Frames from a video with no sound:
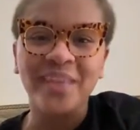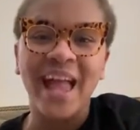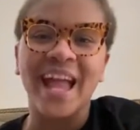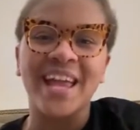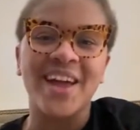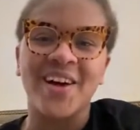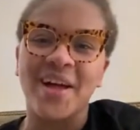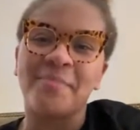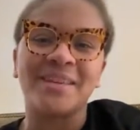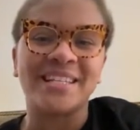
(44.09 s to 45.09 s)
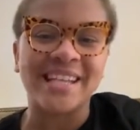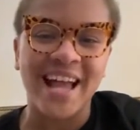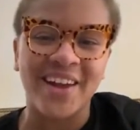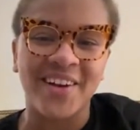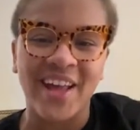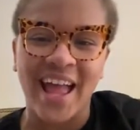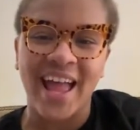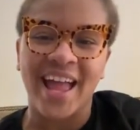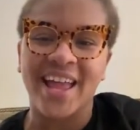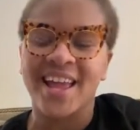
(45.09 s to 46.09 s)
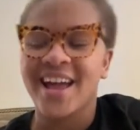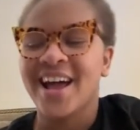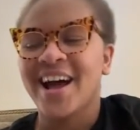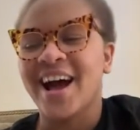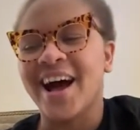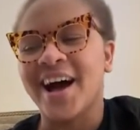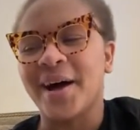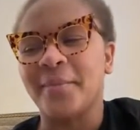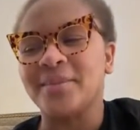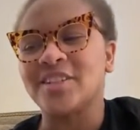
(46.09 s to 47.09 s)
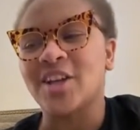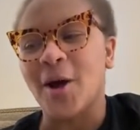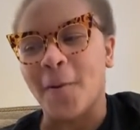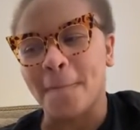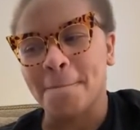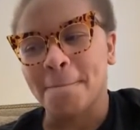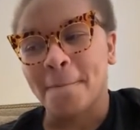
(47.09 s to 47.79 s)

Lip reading: Hey y'all, happy Saturday. So